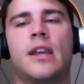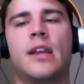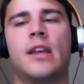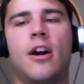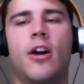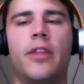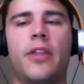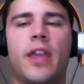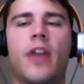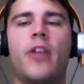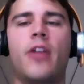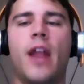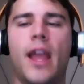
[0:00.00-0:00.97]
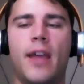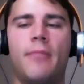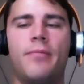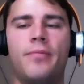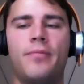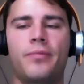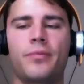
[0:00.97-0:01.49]
On the other hand,
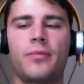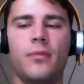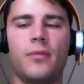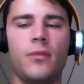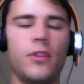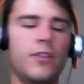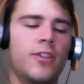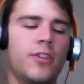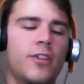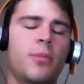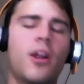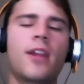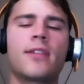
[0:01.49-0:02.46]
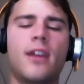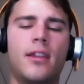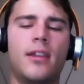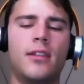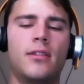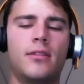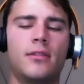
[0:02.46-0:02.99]
so like
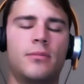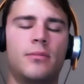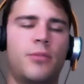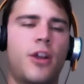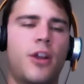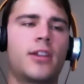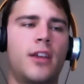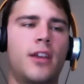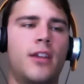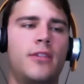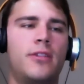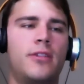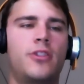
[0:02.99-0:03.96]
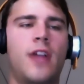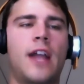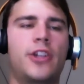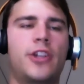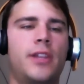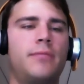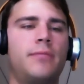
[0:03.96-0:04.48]
Product Hunt's
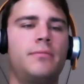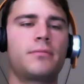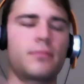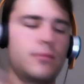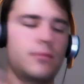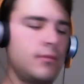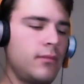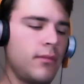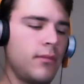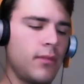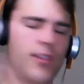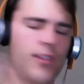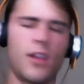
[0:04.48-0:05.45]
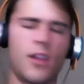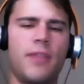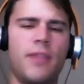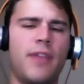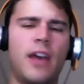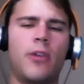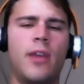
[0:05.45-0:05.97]
traction is going to be
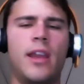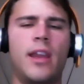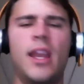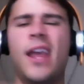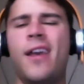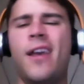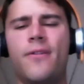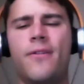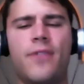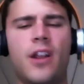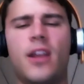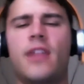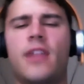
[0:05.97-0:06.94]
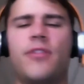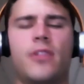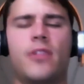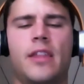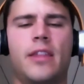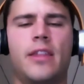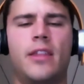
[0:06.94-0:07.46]
evaluated very differently
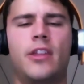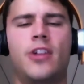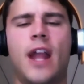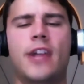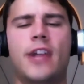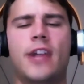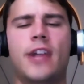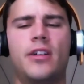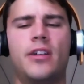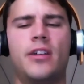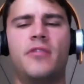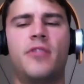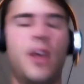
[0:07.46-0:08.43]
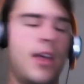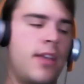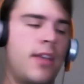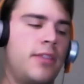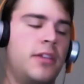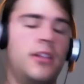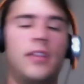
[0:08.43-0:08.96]
than the traction of
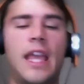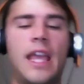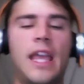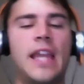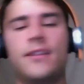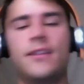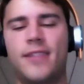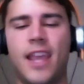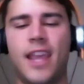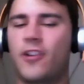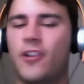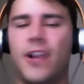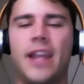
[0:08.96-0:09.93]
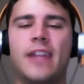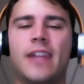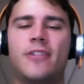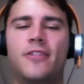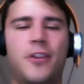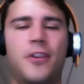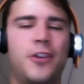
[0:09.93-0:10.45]
the latest and
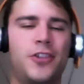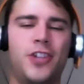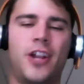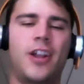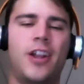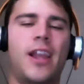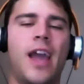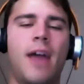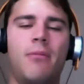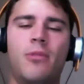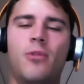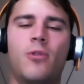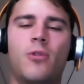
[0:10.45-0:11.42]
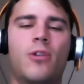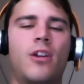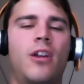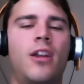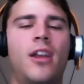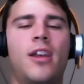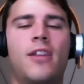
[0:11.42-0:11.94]
greatest photo sharing app or
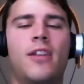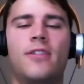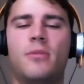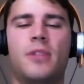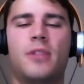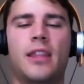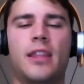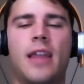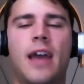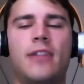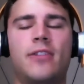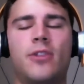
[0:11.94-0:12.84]
something like that.